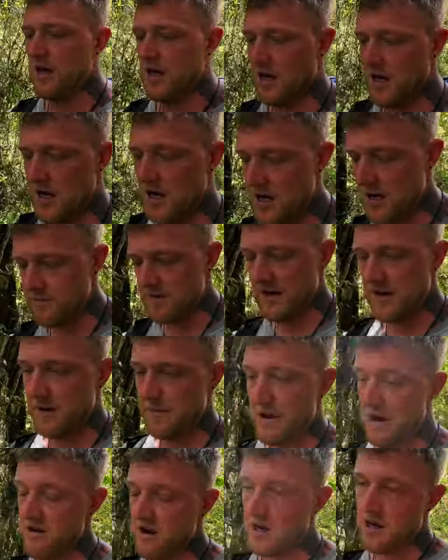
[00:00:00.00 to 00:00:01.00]
And
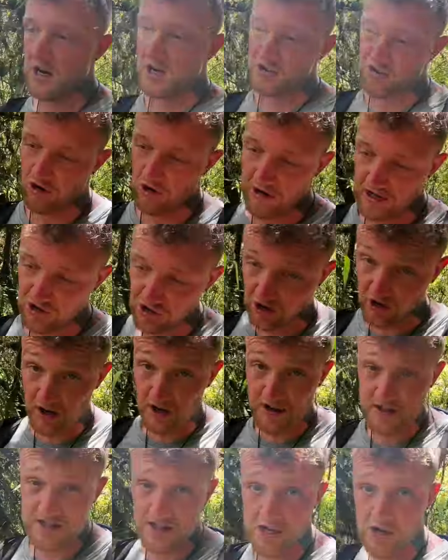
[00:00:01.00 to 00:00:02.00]
apparently at Hidroelectrico
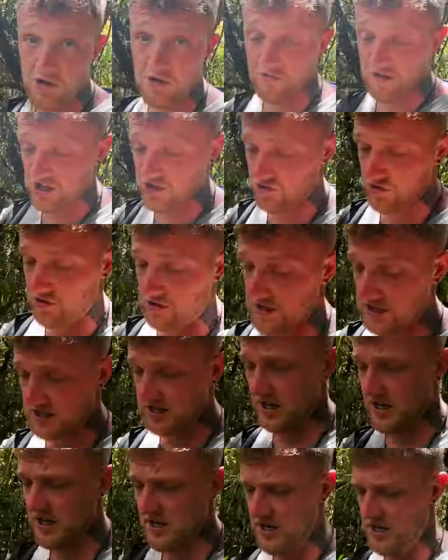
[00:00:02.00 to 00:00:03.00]
there's a load of
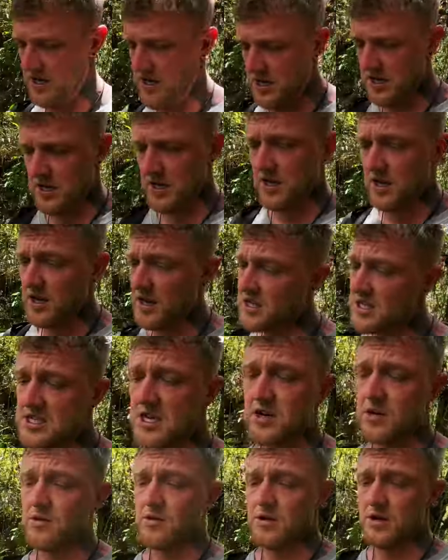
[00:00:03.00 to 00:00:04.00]
restaurants,
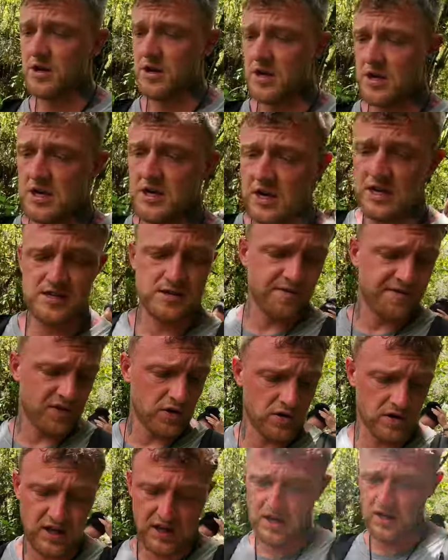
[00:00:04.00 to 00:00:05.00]
so get some
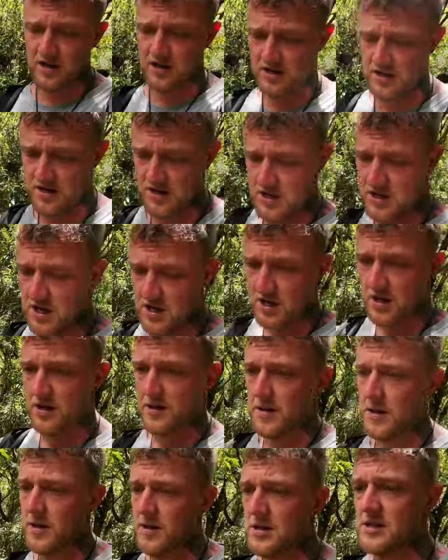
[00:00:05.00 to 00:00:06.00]
food there
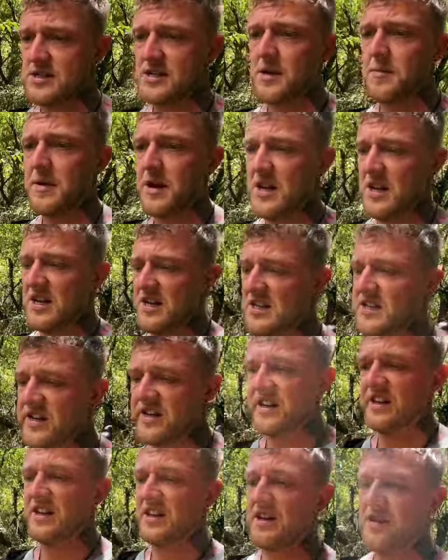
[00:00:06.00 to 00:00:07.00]
because I'm in
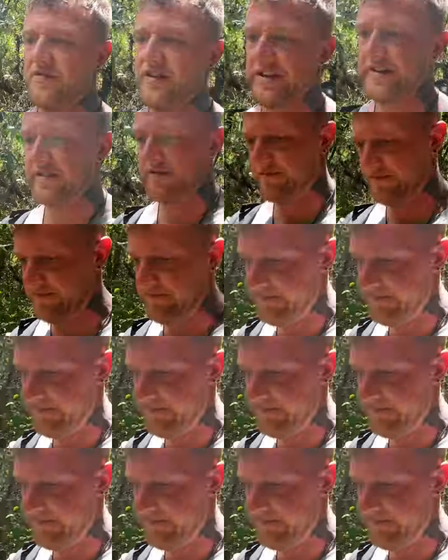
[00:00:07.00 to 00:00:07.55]
dire need of it.